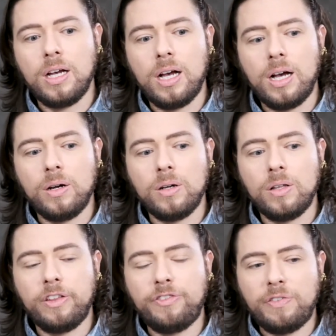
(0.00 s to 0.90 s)

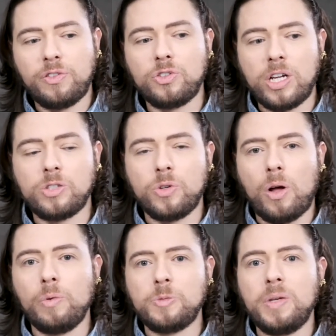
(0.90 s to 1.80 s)
the fifth dress would
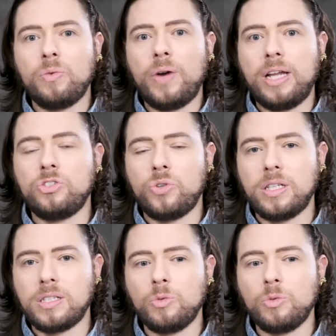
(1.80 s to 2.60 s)
always be a red dress.